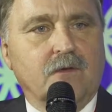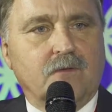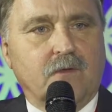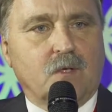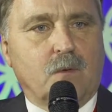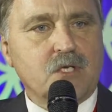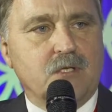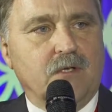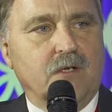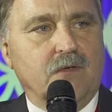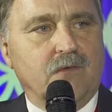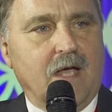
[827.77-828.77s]
So the question
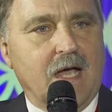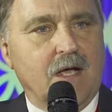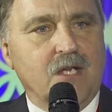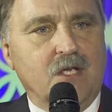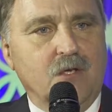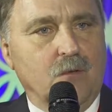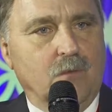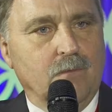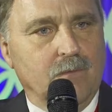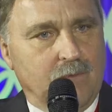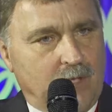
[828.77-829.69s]
is, how do you